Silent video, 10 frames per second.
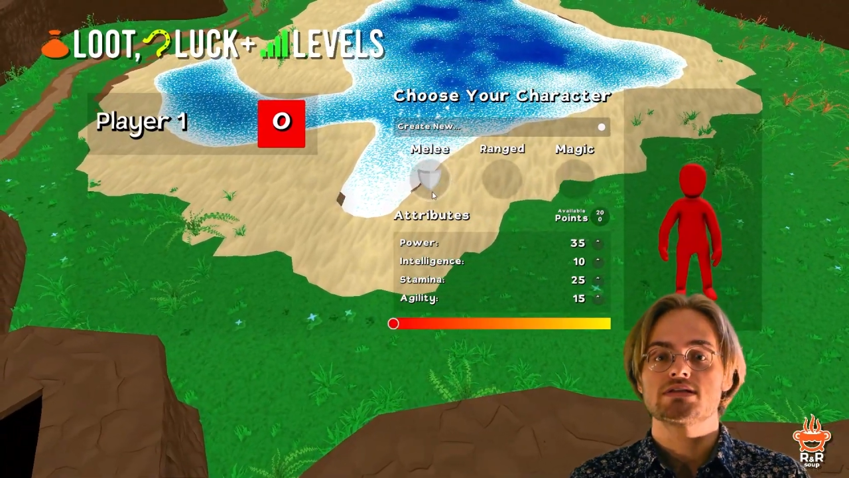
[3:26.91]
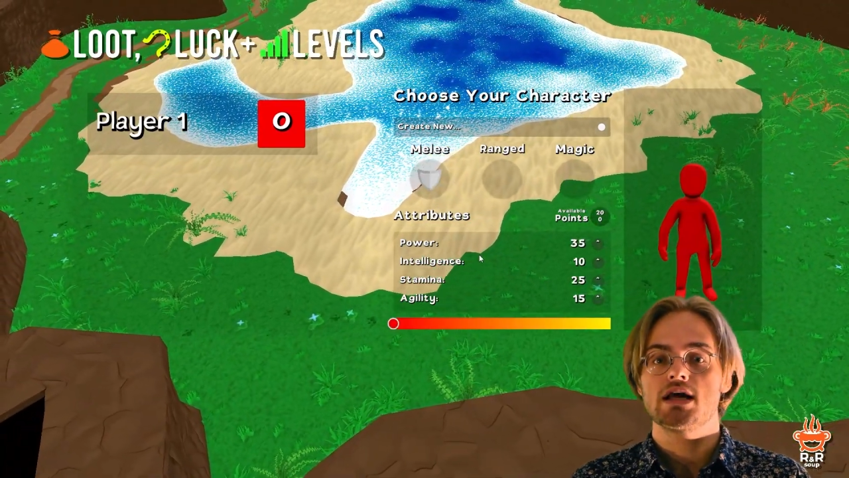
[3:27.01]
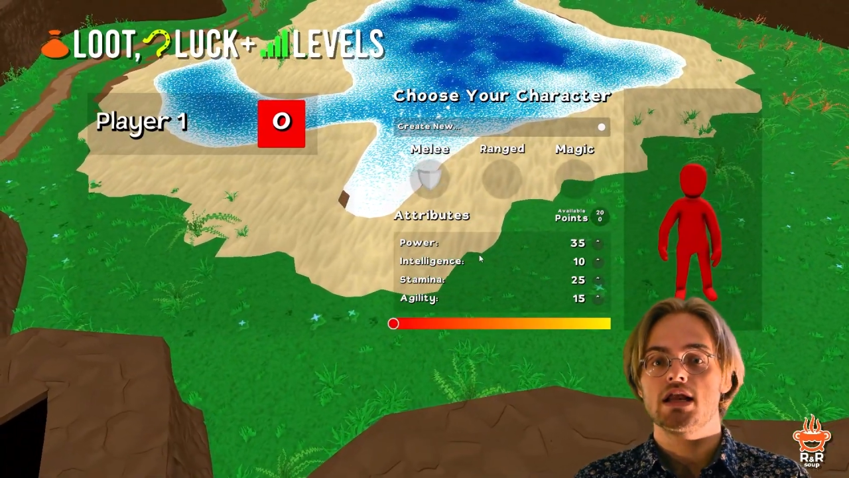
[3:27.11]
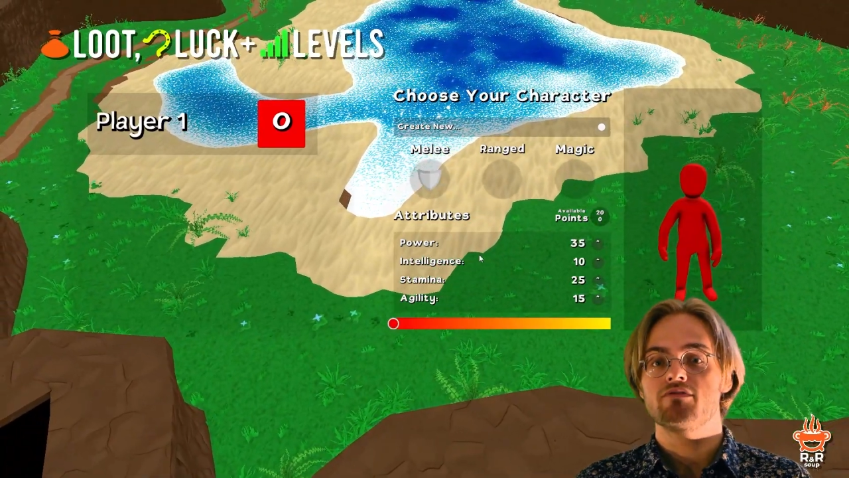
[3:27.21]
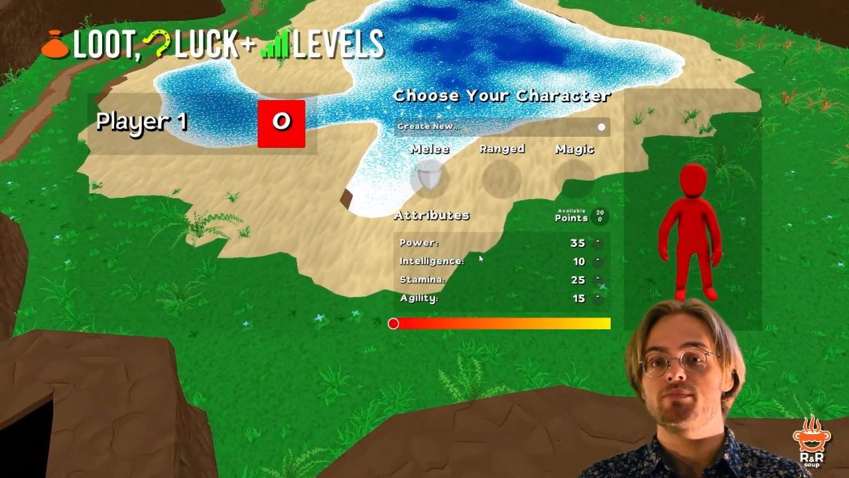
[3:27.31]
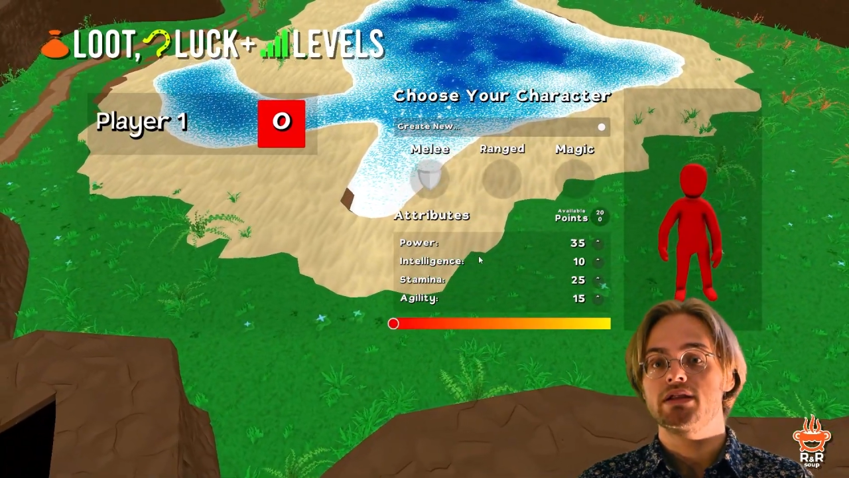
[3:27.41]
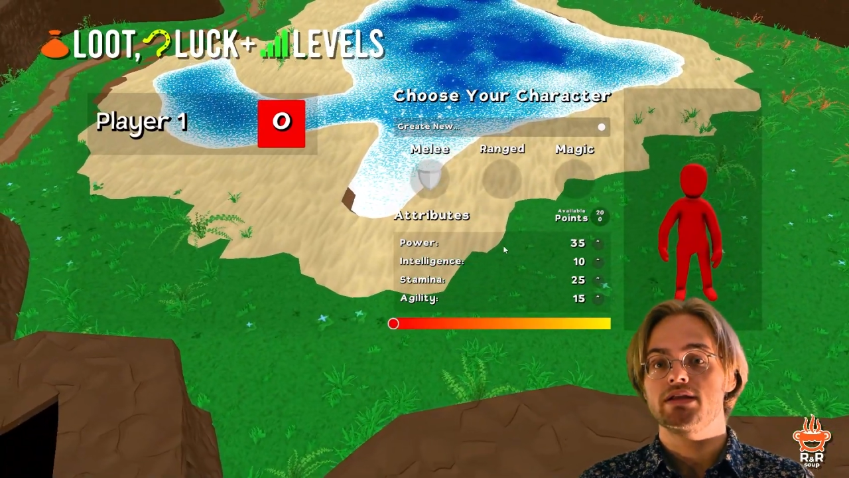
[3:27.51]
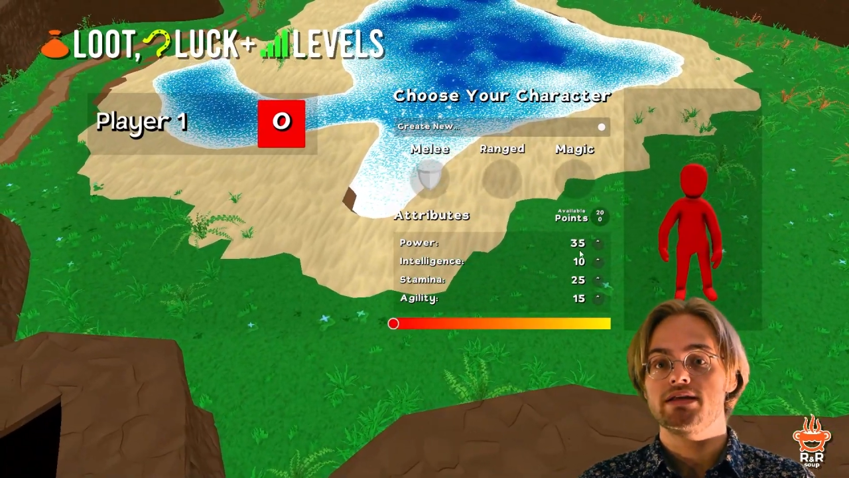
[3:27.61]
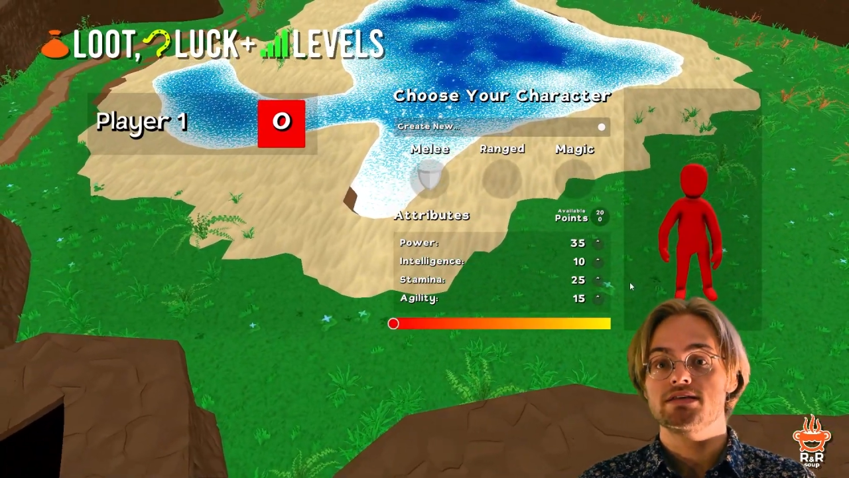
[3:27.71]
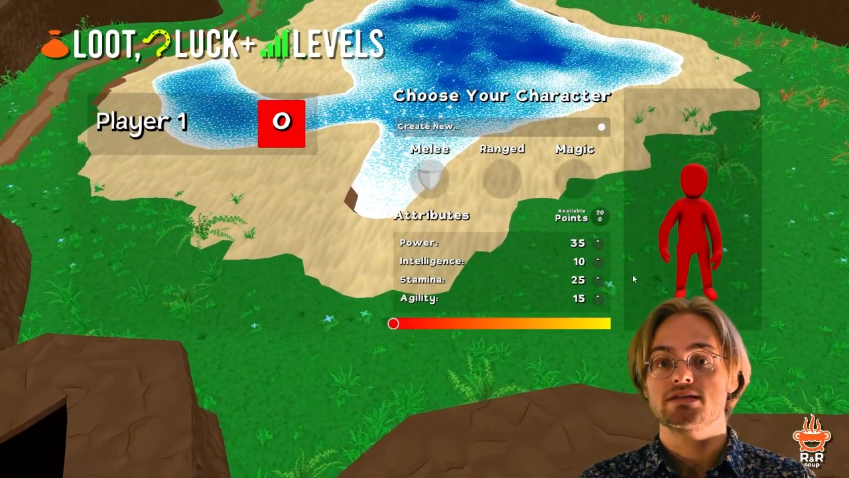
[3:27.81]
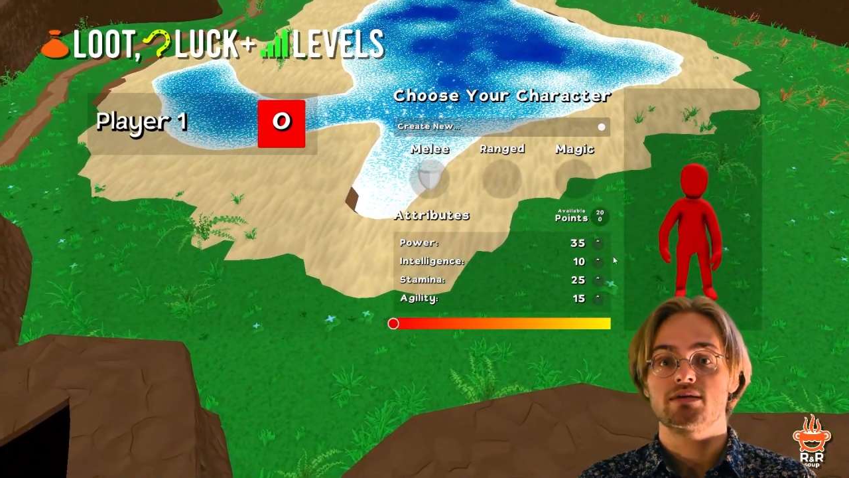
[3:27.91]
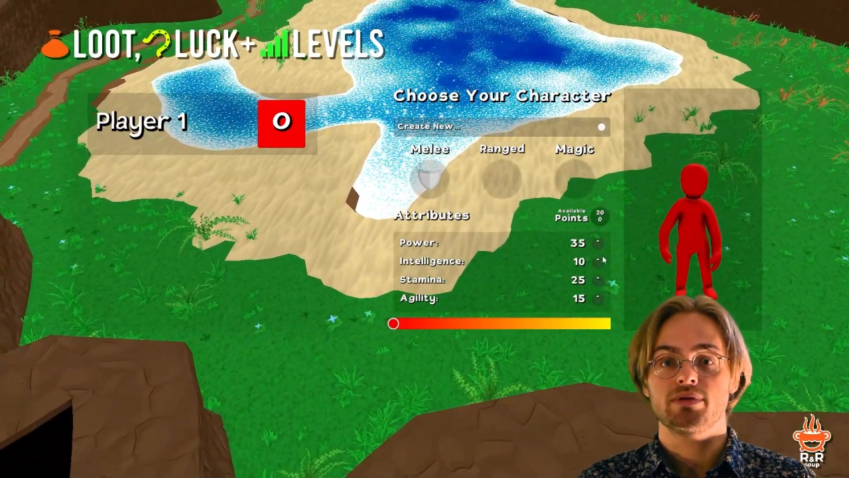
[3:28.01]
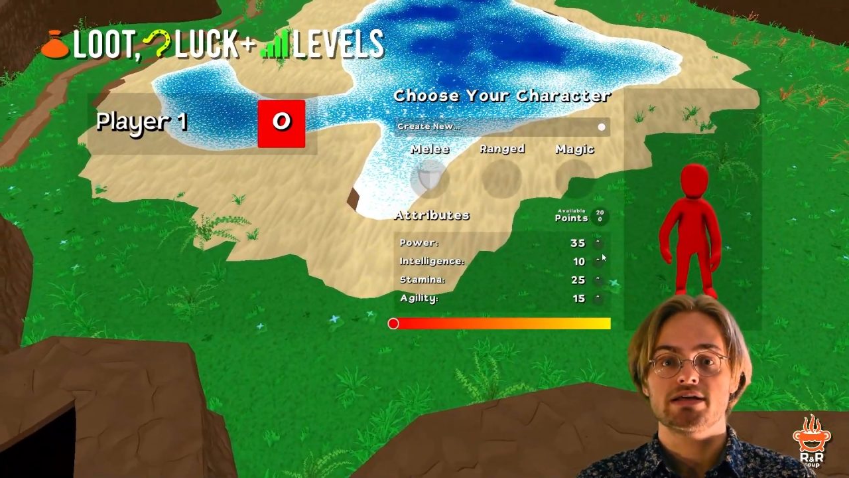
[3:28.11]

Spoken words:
set of abilities and